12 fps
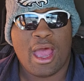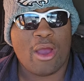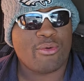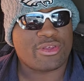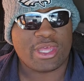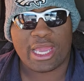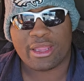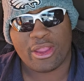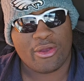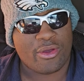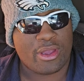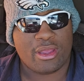our
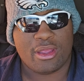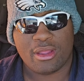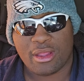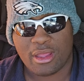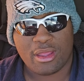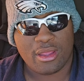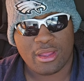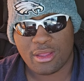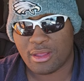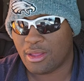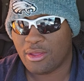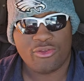secondary,
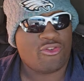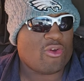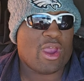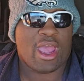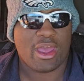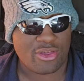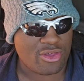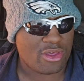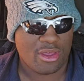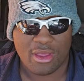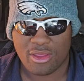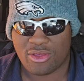trash.
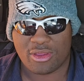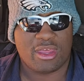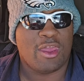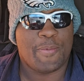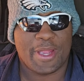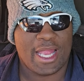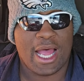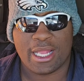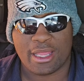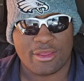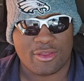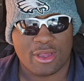Just keeping it
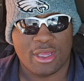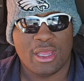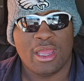honest.